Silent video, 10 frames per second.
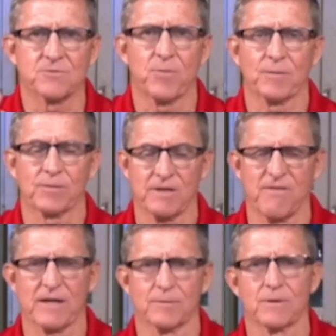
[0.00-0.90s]
It's publicly
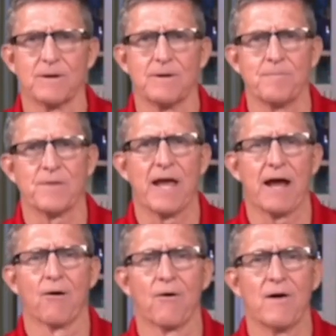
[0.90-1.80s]
available
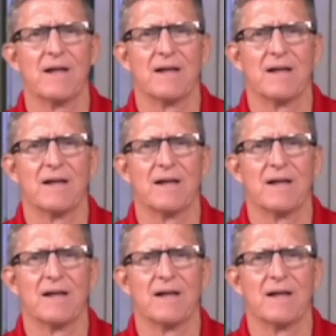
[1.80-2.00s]
now.